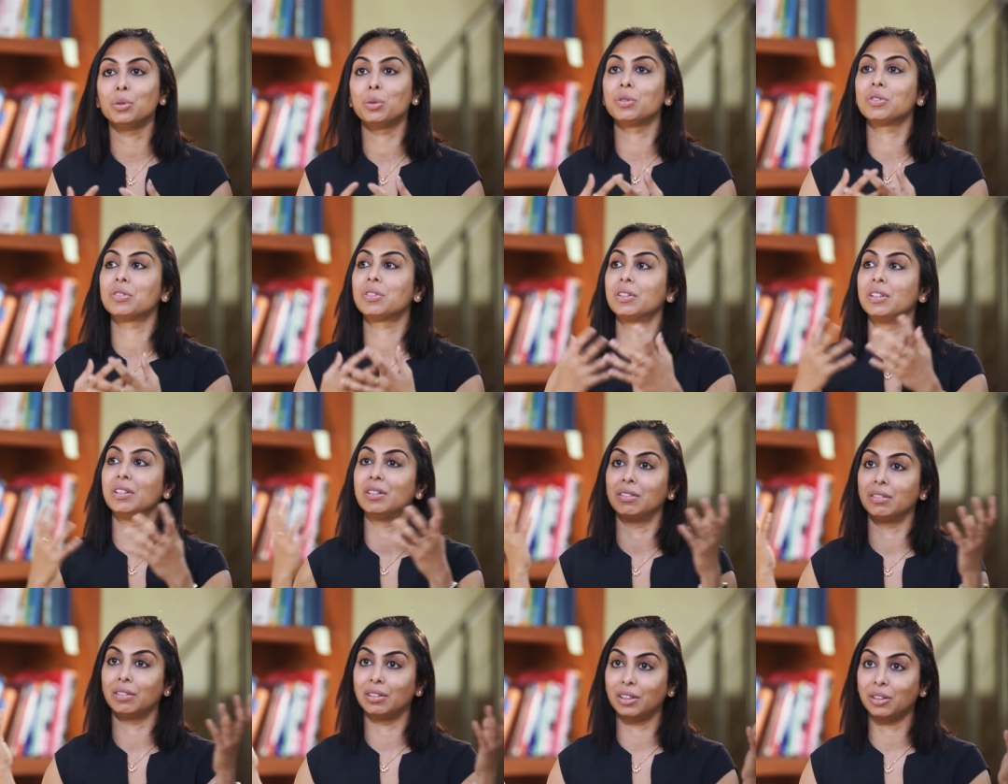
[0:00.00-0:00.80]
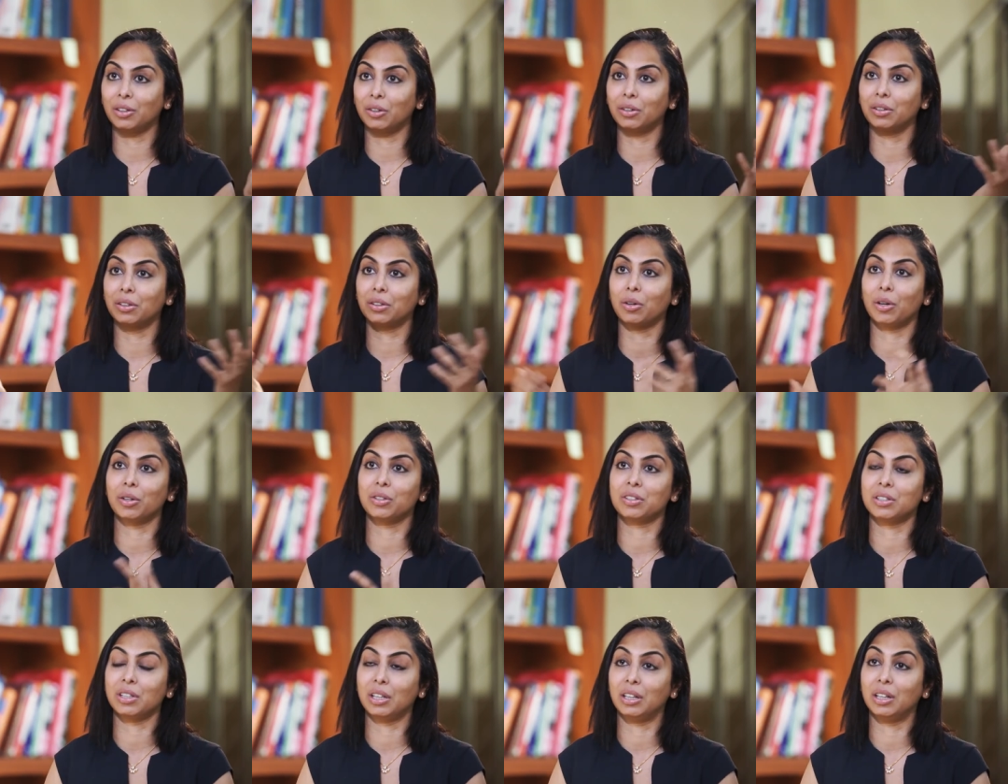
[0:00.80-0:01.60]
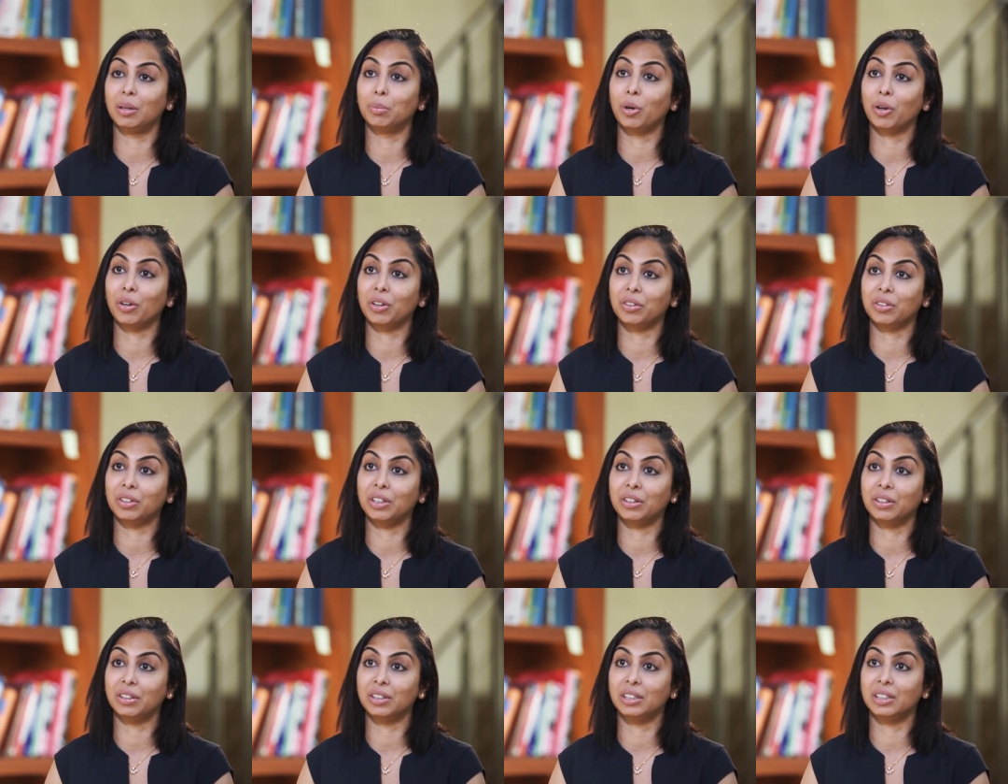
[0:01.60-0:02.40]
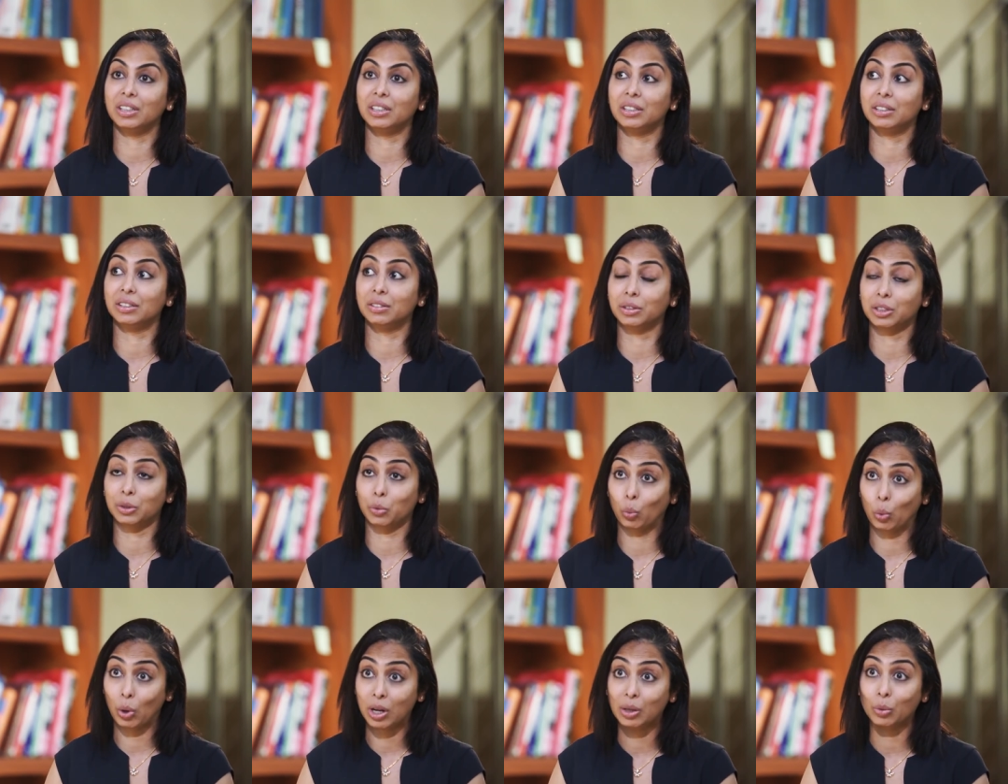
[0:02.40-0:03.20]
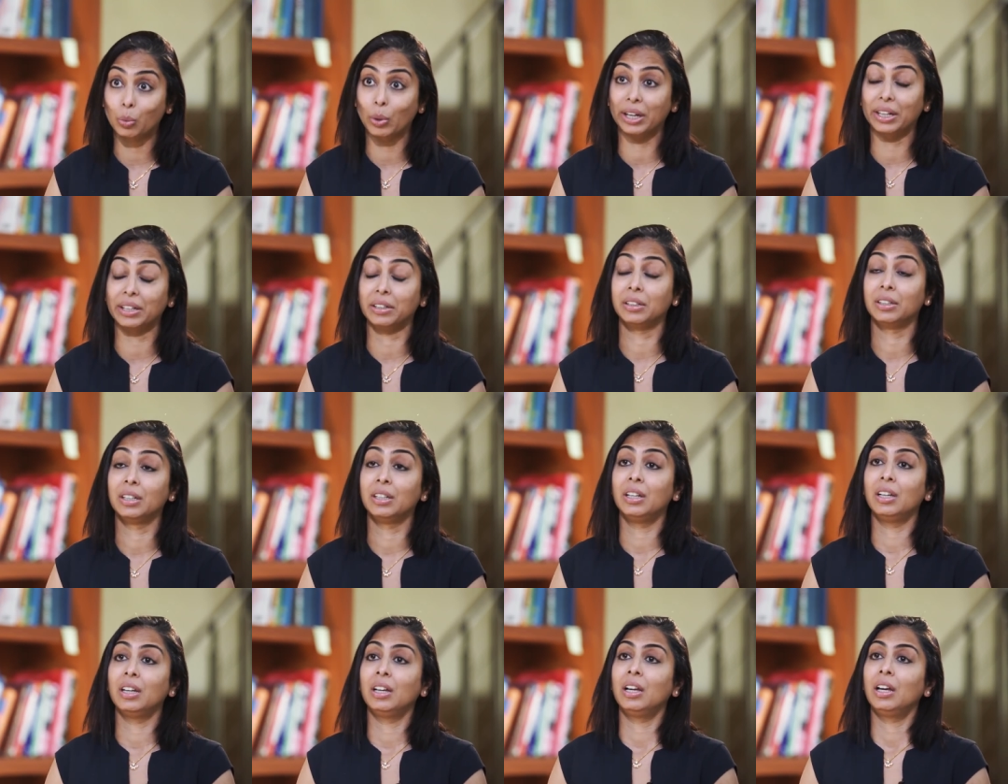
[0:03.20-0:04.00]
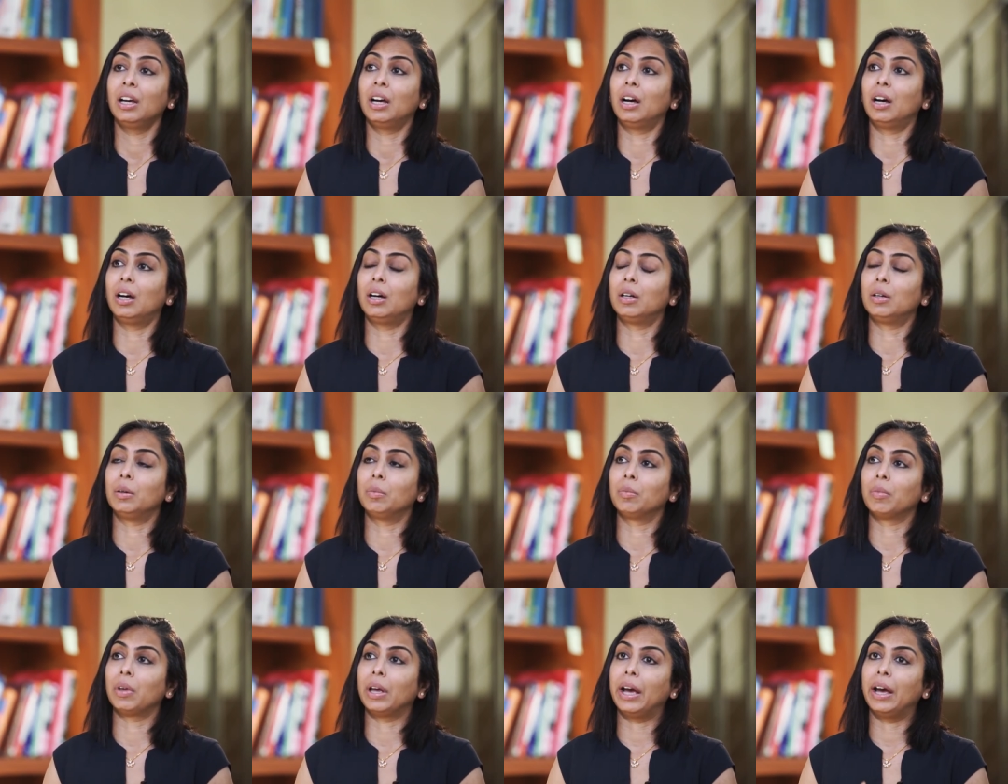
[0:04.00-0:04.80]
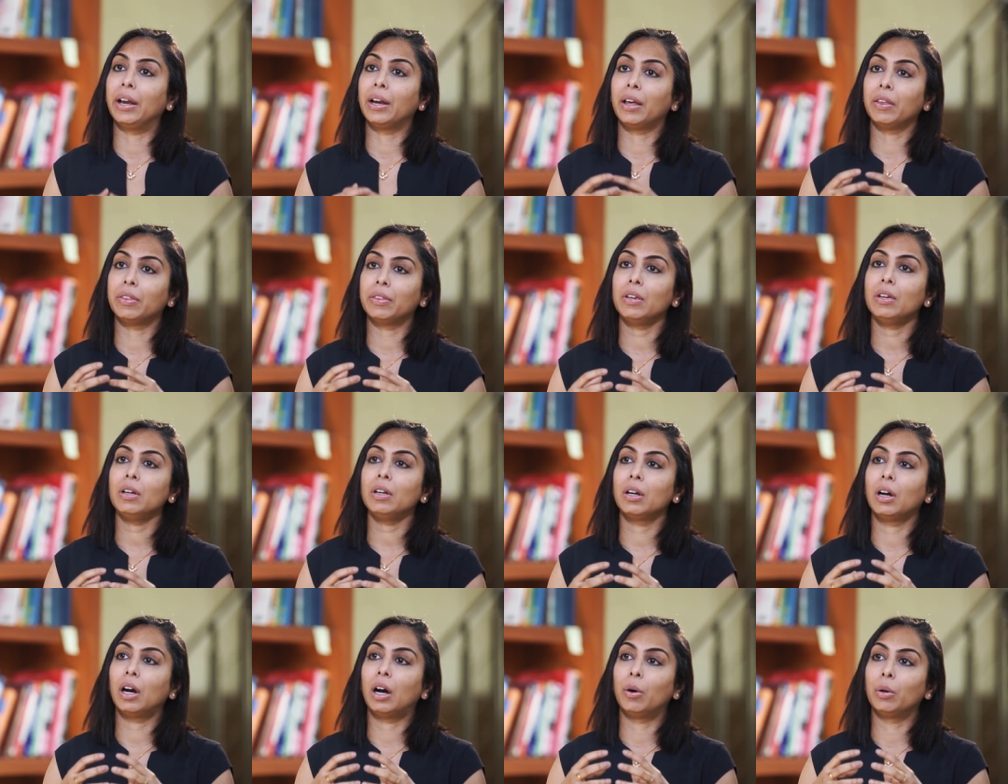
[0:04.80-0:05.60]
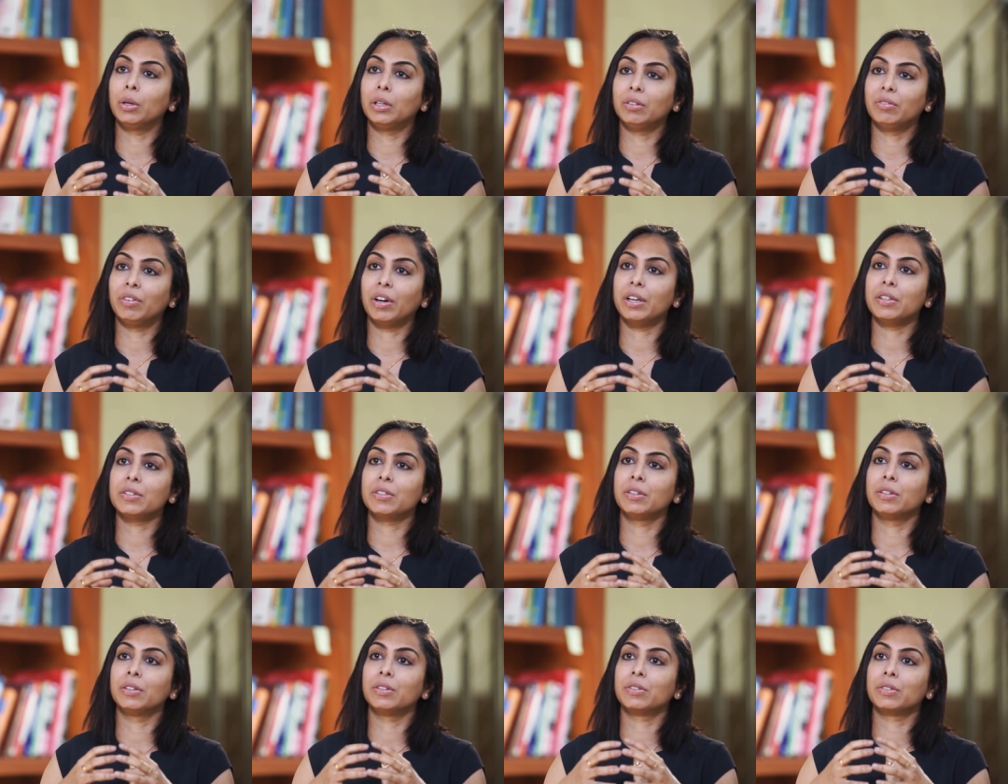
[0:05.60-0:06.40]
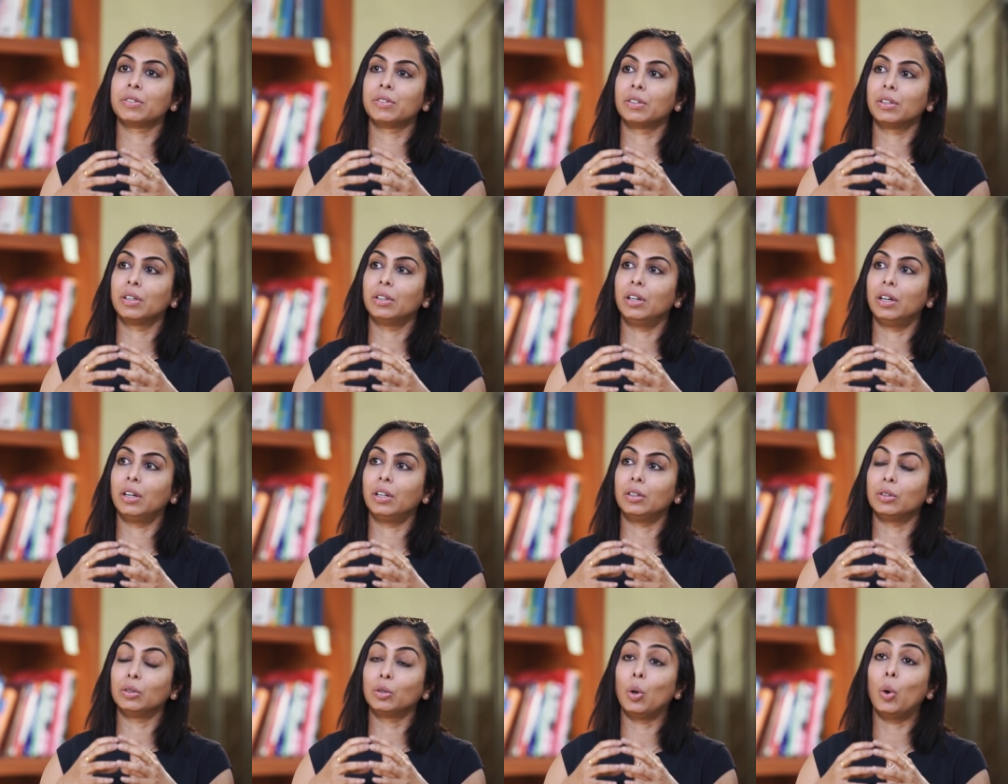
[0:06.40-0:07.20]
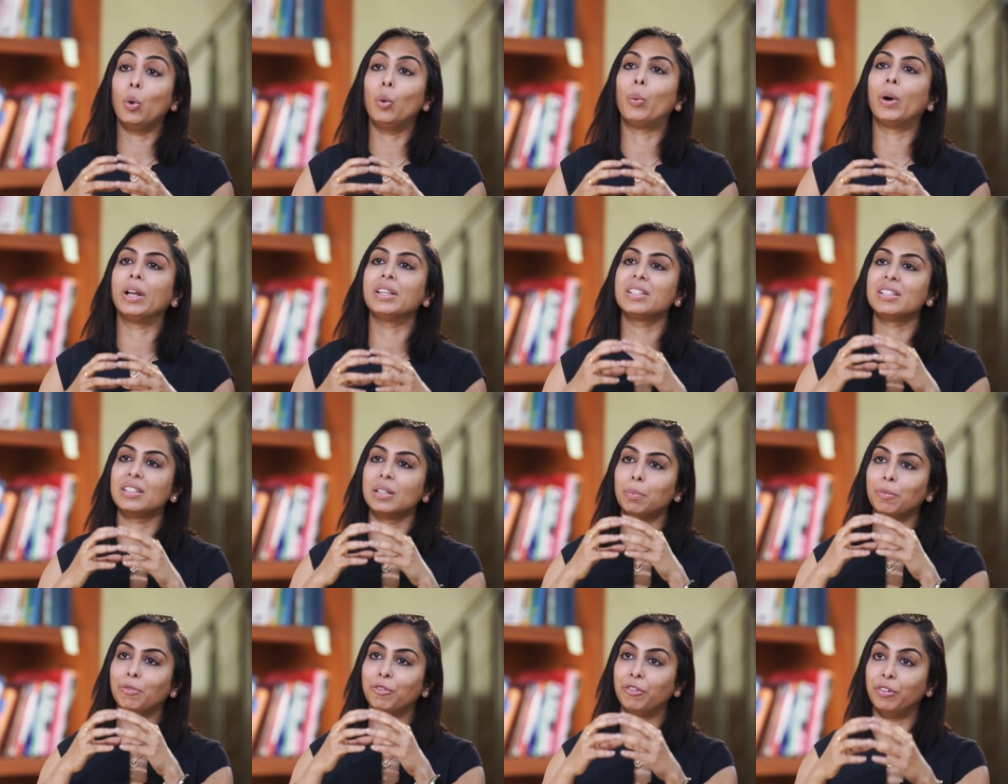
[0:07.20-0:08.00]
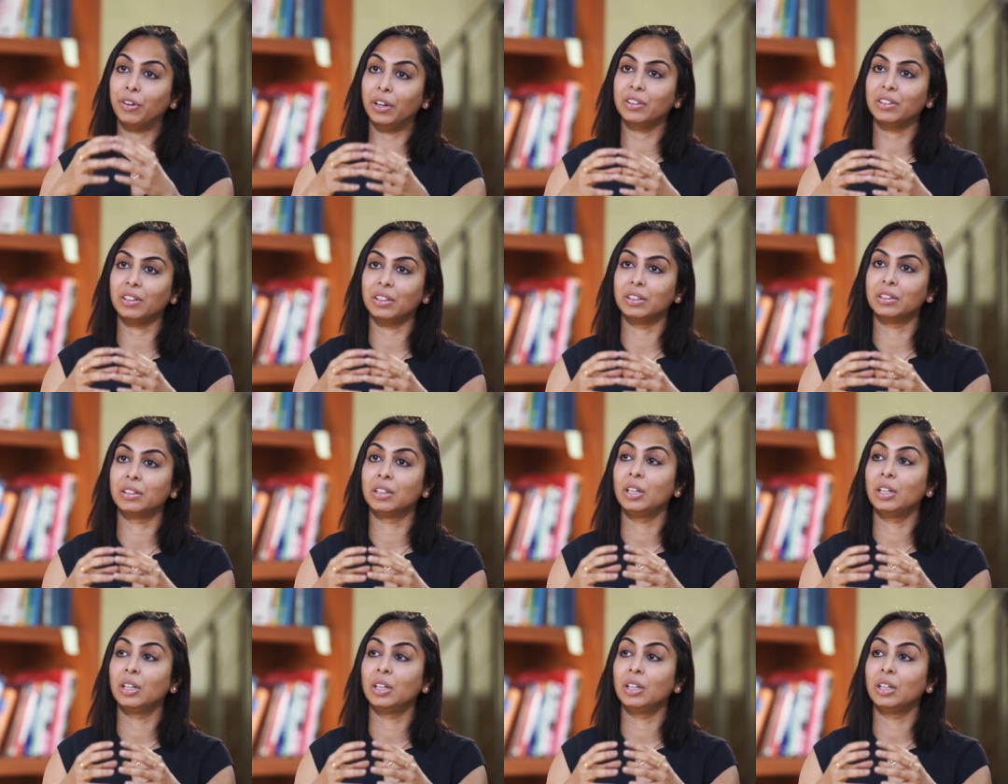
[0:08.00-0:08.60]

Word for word: used in, ac across uh, laboratories uh, worldwide. Um, and I think our devices uh, go one step further